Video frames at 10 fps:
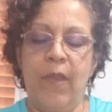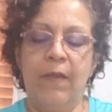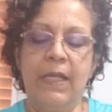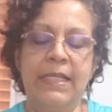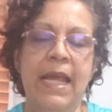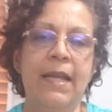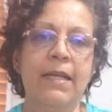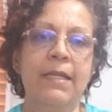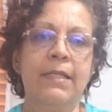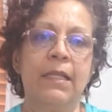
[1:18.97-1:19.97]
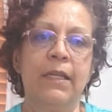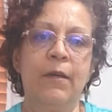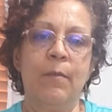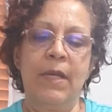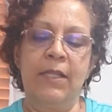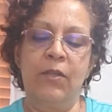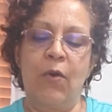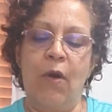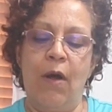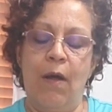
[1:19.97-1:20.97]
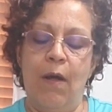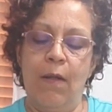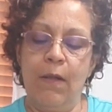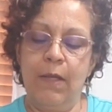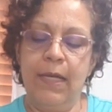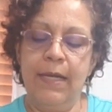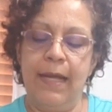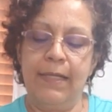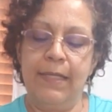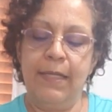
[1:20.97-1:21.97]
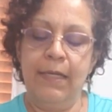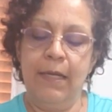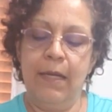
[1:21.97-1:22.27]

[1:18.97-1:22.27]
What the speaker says: the tendons, the ligaments are all connected.